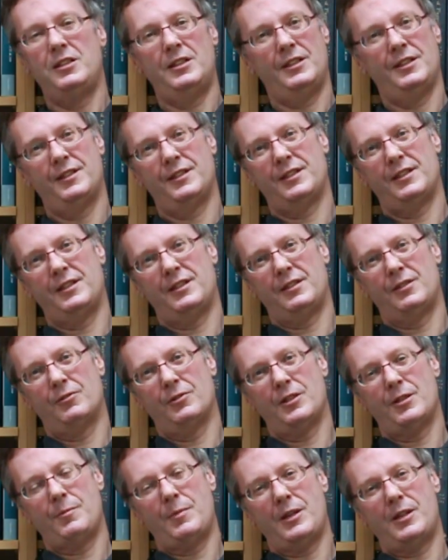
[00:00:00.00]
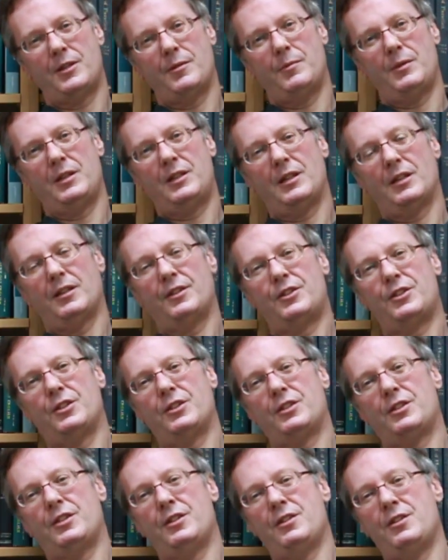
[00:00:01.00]
Is it going to make them
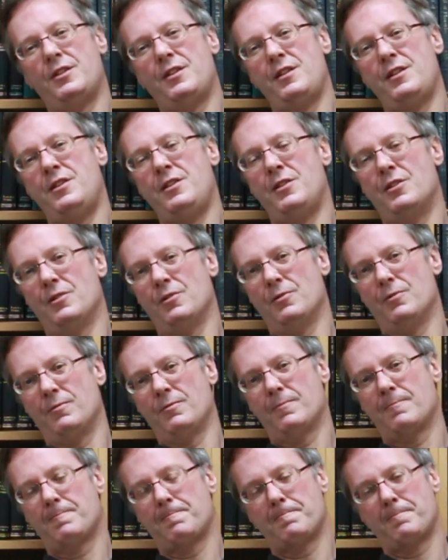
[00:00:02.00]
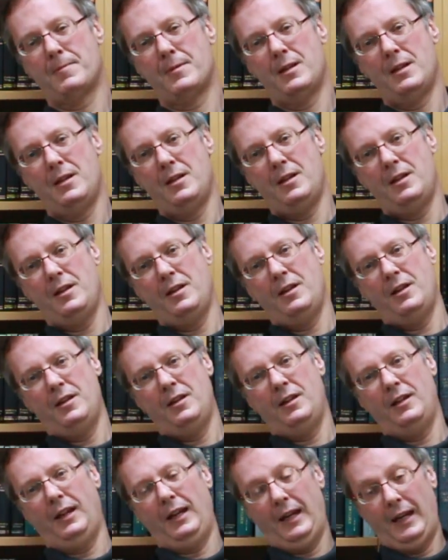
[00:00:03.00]
intelligent? No.
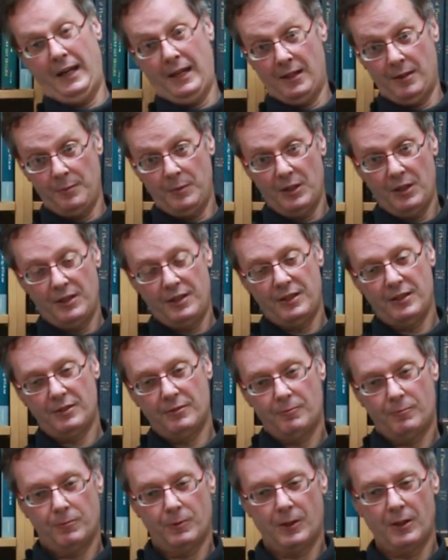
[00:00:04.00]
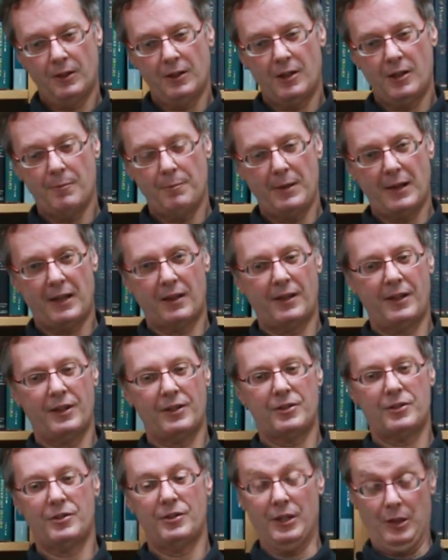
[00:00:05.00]
And we're going to come back later
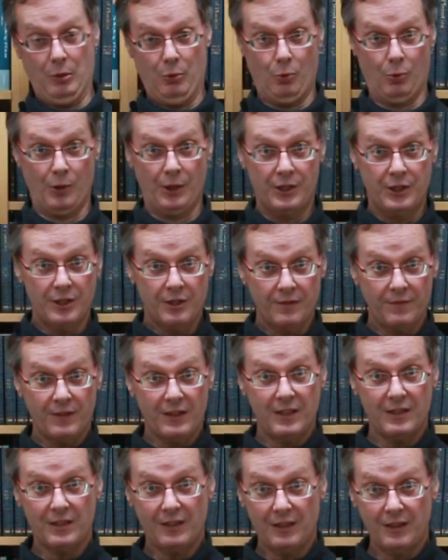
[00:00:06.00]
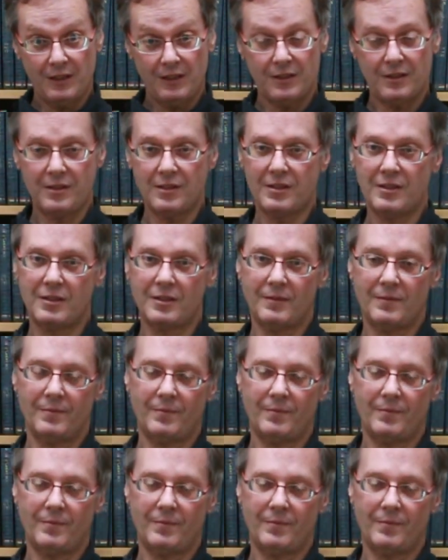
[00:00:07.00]
to the origin of these ideas.